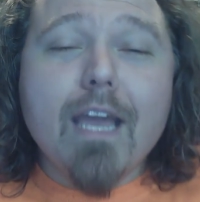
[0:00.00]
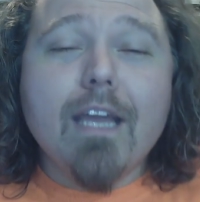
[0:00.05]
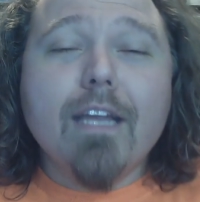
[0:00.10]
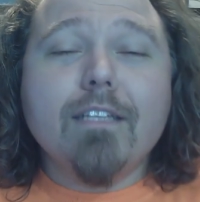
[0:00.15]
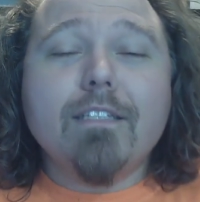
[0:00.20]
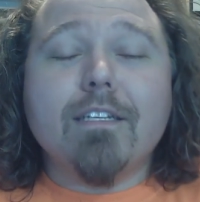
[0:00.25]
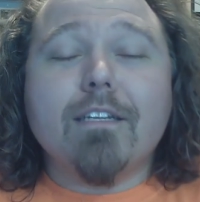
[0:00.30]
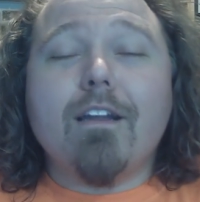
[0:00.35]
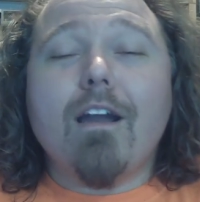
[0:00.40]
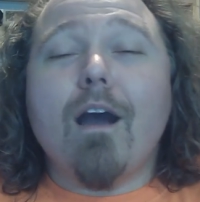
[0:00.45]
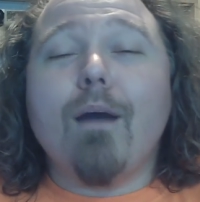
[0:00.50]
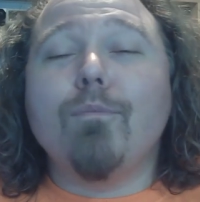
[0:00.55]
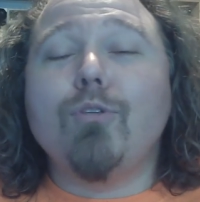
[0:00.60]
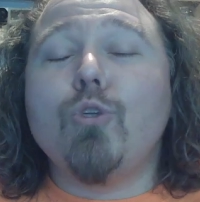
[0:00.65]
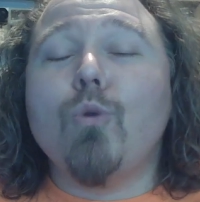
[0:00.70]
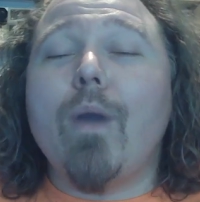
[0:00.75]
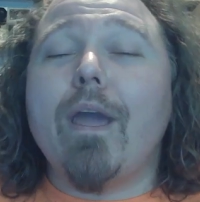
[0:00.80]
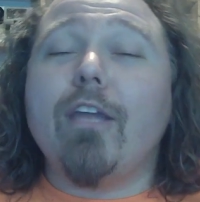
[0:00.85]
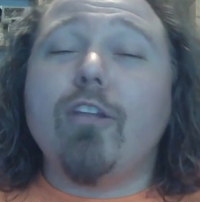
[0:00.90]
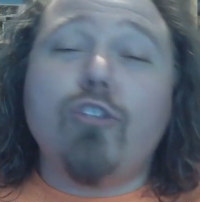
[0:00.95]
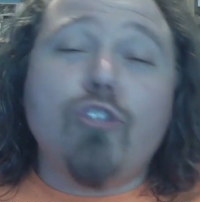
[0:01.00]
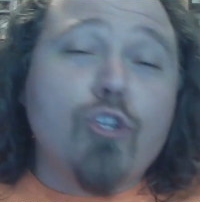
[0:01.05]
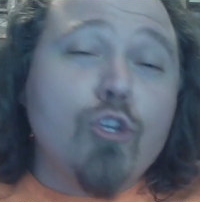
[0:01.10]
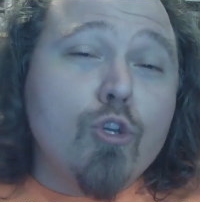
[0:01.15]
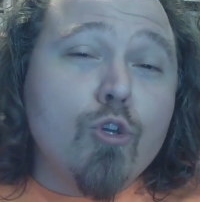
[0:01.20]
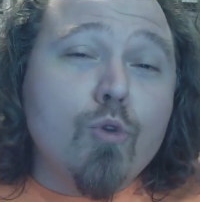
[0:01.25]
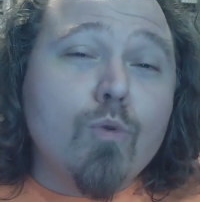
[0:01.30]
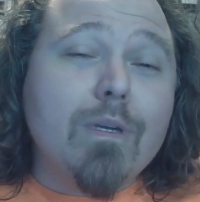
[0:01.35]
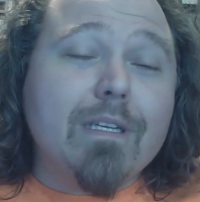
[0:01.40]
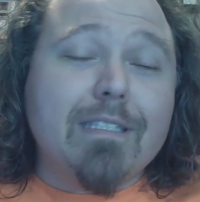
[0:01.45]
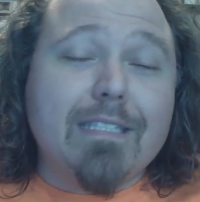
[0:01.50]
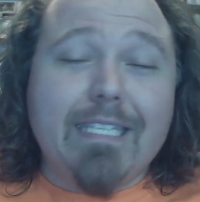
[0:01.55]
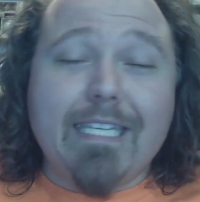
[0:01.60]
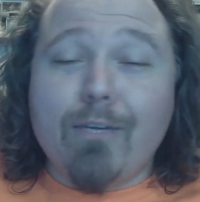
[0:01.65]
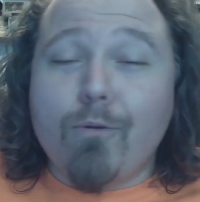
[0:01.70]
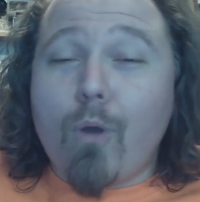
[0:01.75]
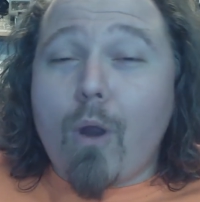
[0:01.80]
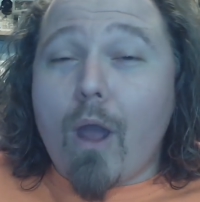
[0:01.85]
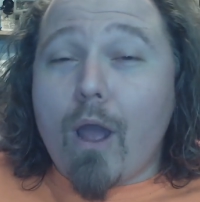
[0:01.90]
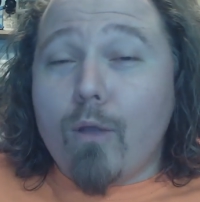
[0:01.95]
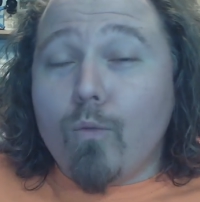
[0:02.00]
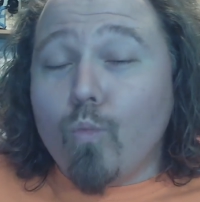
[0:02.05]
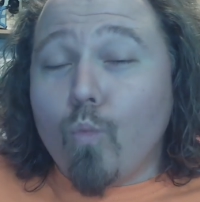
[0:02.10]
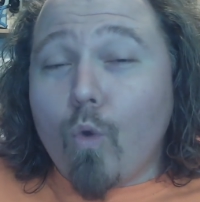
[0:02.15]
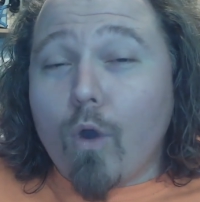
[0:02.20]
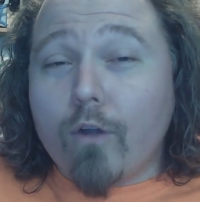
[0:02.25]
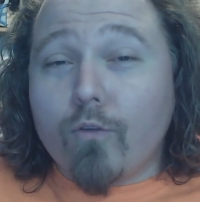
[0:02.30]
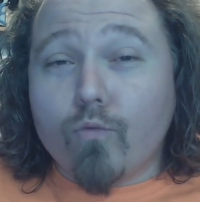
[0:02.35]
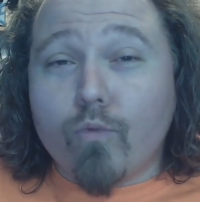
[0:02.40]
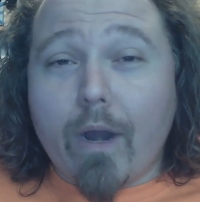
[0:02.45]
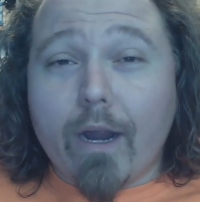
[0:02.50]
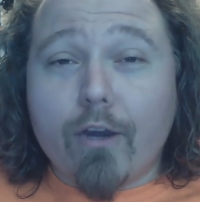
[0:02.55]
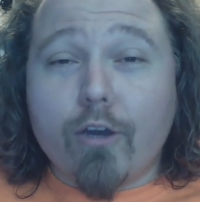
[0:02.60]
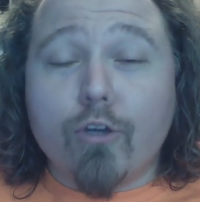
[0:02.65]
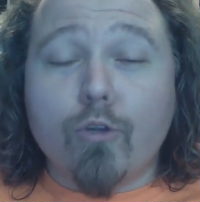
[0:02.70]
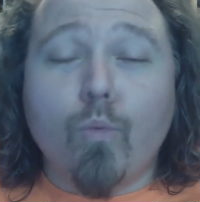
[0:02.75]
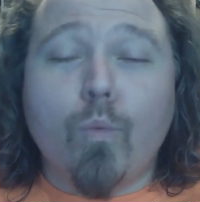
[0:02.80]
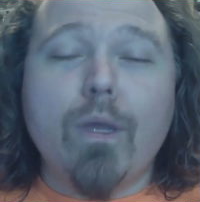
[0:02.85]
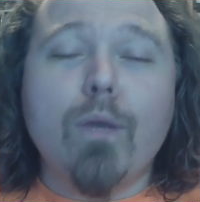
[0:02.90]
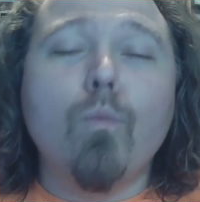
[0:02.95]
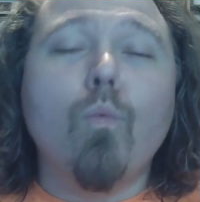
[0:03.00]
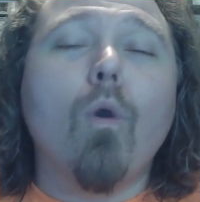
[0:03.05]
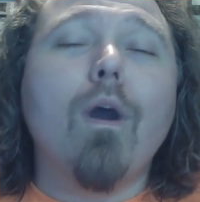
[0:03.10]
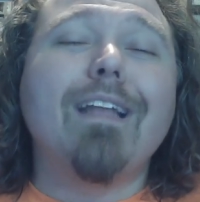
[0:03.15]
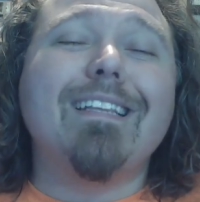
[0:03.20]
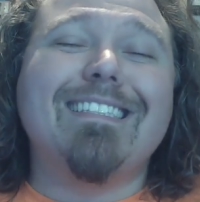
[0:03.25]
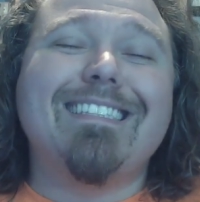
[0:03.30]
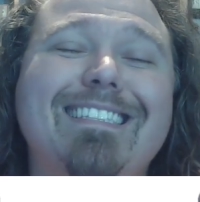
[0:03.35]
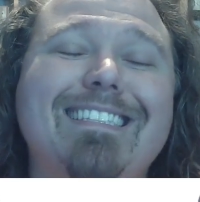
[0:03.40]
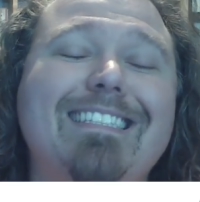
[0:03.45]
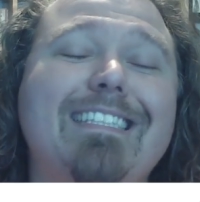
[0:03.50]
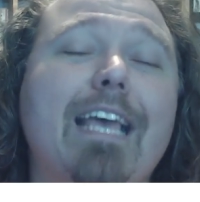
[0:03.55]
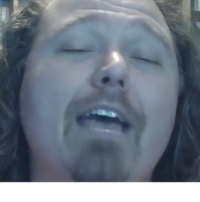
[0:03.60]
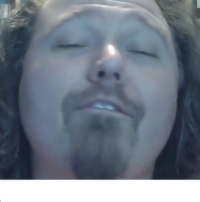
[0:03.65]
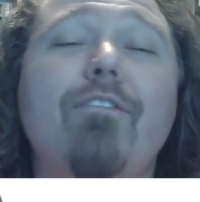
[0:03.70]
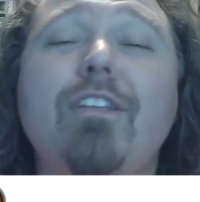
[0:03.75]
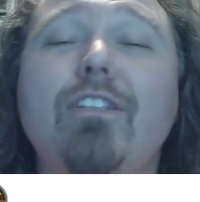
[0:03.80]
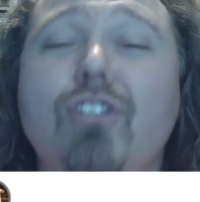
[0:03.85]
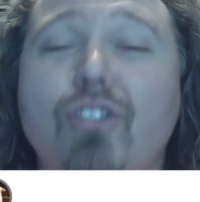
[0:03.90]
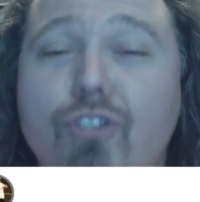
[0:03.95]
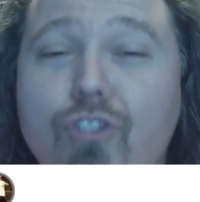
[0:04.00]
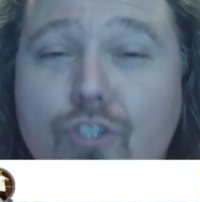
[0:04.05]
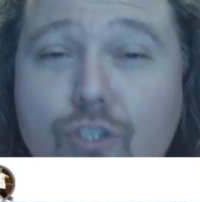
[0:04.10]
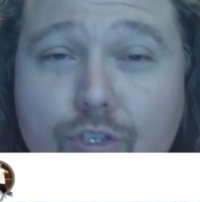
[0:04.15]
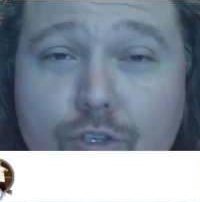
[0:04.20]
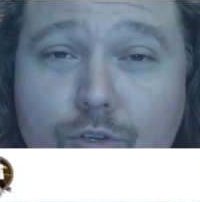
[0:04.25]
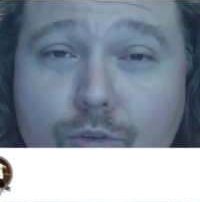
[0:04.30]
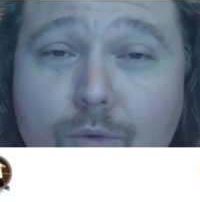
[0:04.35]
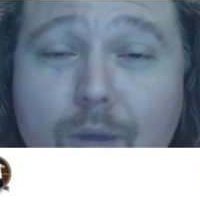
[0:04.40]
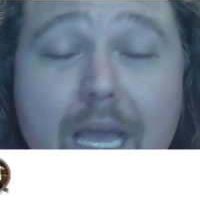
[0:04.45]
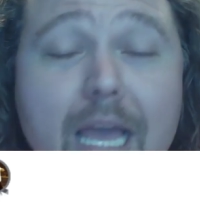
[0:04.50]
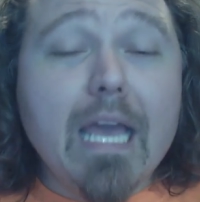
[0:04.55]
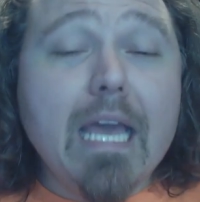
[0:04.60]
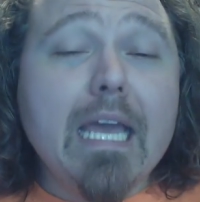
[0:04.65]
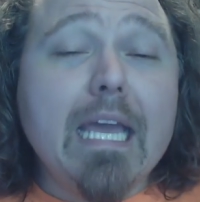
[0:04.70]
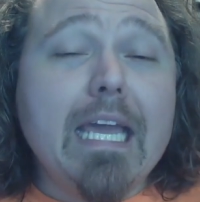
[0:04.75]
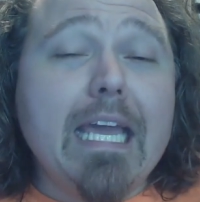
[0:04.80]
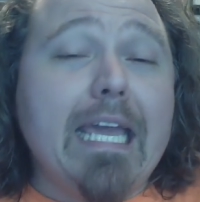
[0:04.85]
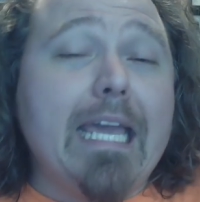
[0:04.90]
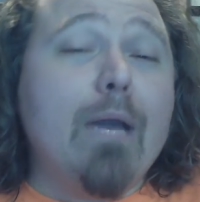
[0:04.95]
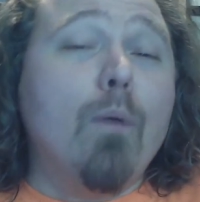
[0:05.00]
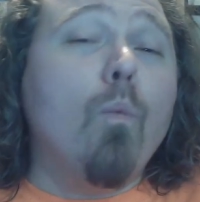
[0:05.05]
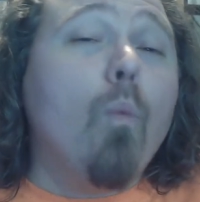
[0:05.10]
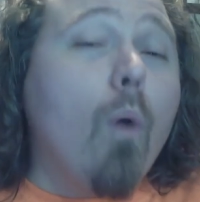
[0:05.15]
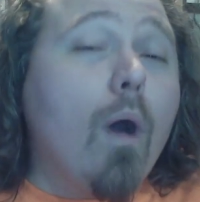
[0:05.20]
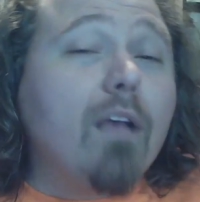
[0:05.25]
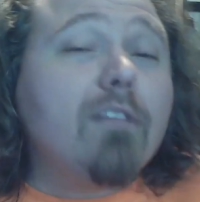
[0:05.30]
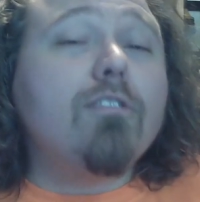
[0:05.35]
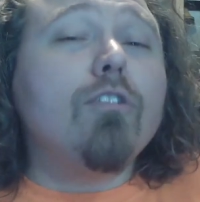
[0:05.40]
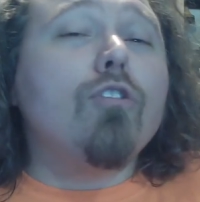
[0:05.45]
to come to a 2-0-1 record. We won 7-2. It wasn't